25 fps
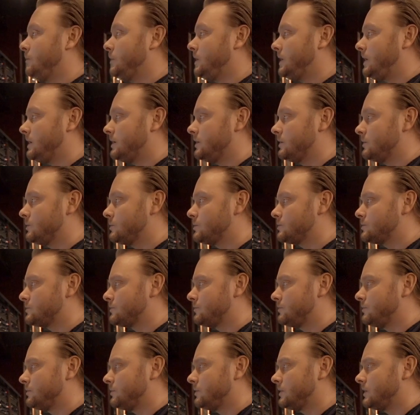what I use
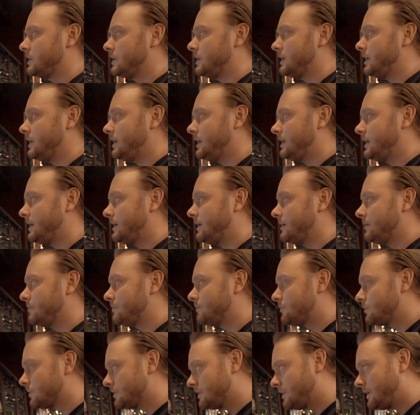for
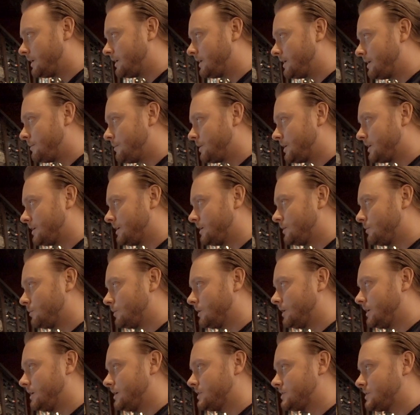dynamic
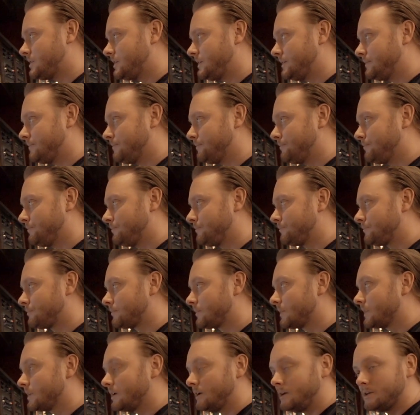equalizing
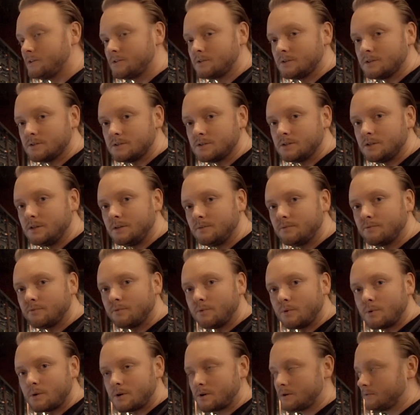is the
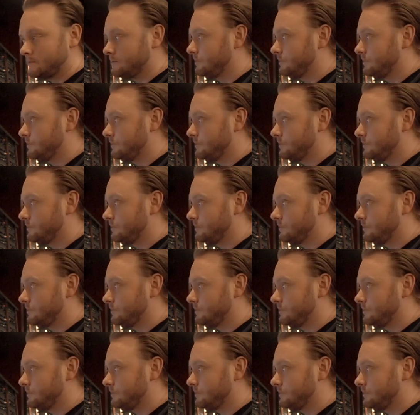C4